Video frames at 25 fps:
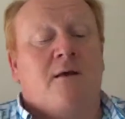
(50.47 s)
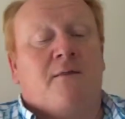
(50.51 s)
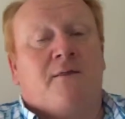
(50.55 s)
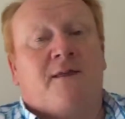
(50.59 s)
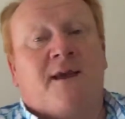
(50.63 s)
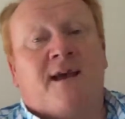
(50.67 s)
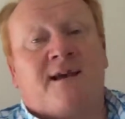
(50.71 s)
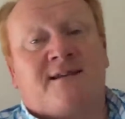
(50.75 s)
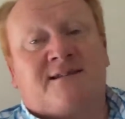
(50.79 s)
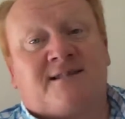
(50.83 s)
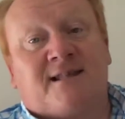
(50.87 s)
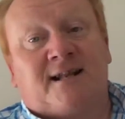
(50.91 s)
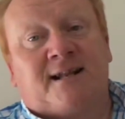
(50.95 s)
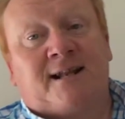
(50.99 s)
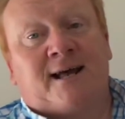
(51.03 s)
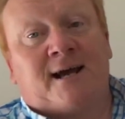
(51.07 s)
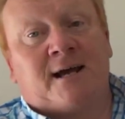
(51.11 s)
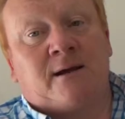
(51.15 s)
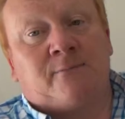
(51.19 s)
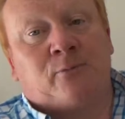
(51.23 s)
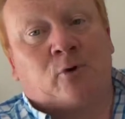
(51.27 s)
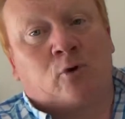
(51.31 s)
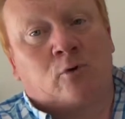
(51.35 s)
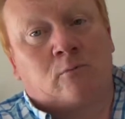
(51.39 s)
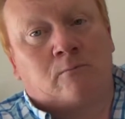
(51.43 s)
There's the
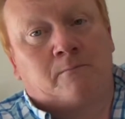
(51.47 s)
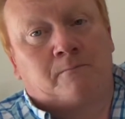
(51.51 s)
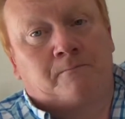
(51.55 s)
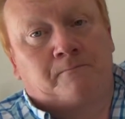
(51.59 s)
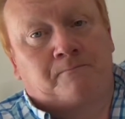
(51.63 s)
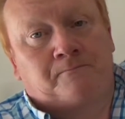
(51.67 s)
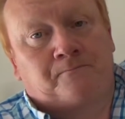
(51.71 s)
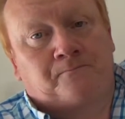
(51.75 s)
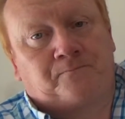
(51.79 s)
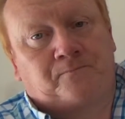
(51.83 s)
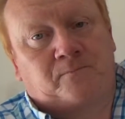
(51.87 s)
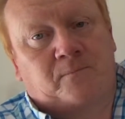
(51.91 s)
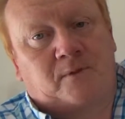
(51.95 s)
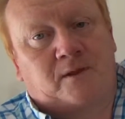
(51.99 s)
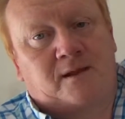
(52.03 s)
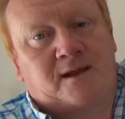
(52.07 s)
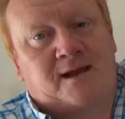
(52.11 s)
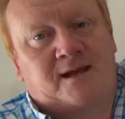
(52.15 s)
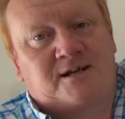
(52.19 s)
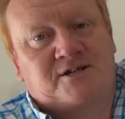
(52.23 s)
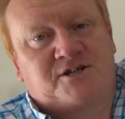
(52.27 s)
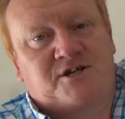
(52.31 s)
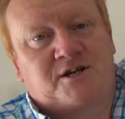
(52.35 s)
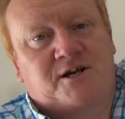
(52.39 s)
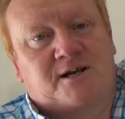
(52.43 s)
label,
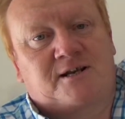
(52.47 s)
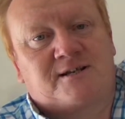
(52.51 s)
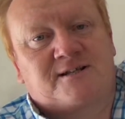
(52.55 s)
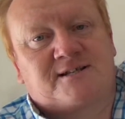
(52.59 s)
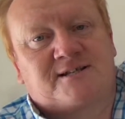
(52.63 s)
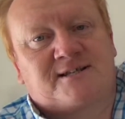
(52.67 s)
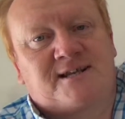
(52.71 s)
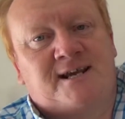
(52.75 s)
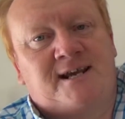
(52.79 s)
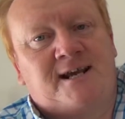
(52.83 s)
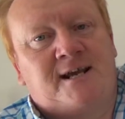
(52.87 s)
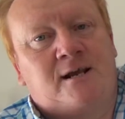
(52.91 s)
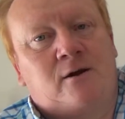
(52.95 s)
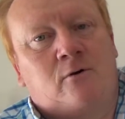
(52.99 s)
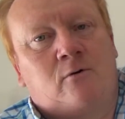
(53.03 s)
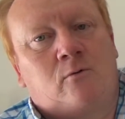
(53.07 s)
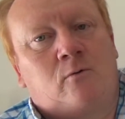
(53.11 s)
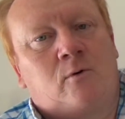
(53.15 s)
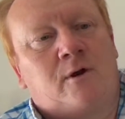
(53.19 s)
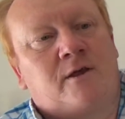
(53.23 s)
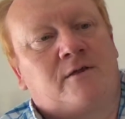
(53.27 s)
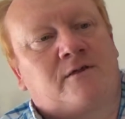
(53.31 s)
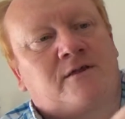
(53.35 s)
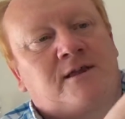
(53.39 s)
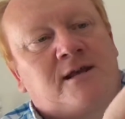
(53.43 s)
as you can see,
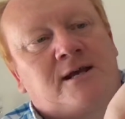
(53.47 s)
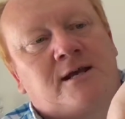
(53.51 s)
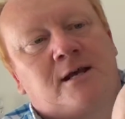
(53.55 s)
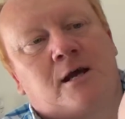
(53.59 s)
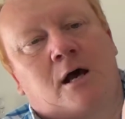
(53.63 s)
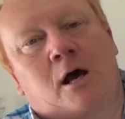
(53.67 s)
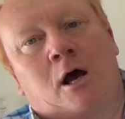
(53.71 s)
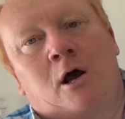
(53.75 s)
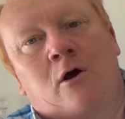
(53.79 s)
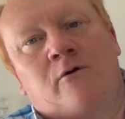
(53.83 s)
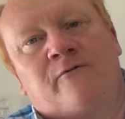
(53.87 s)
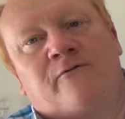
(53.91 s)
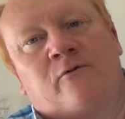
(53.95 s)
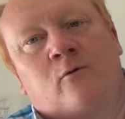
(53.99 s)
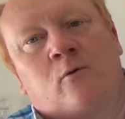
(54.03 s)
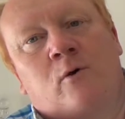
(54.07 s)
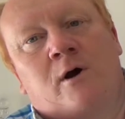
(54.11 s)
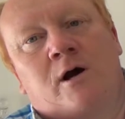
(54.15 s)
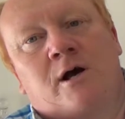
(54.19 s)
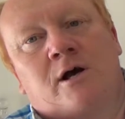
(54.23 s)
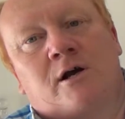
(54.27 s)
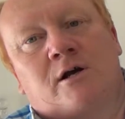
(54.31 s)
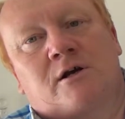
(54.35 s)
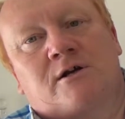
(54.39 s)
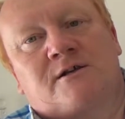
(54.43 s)
with the
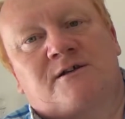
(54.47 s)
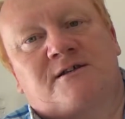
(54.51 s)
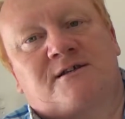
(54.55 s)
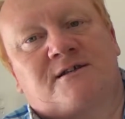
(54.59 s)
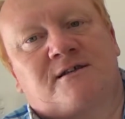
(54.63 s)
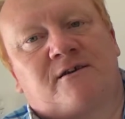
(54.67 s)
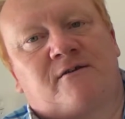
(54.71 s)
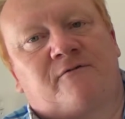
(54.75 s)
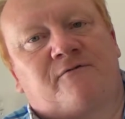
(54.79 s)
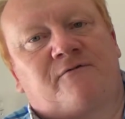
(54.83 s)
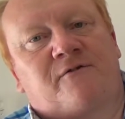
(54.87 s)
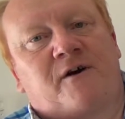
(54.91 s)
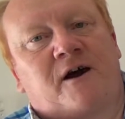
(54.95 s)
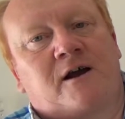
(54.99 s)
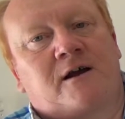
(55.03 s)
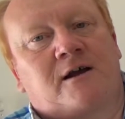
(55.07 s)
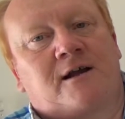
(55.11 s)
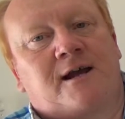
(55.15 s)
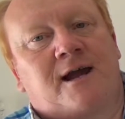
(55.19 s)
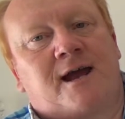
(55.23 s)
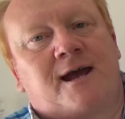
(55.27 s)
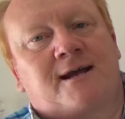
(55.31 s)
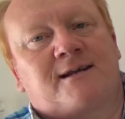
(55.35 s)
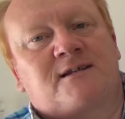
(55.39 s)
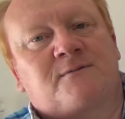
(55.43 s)
Overworks
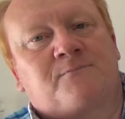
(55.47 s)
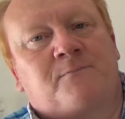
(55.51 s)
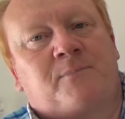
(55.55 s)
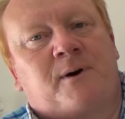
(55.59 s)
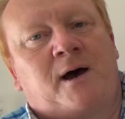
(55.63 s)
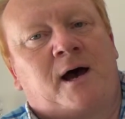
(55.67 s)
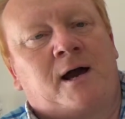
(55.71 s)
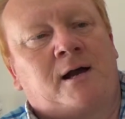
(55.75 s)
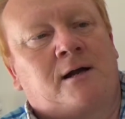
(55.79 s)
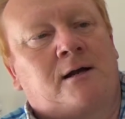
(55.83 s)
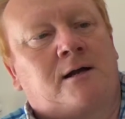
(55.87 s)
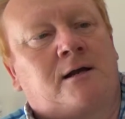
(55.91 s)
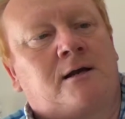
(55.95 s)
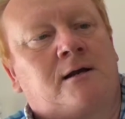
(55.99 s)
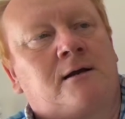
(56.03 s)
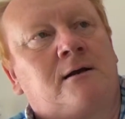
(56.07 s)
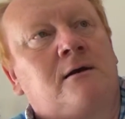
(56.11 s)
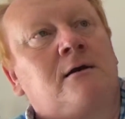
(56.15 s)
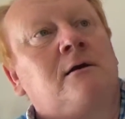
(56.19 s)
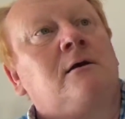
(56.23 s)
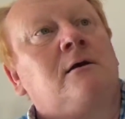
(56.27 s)
Funk X Punk.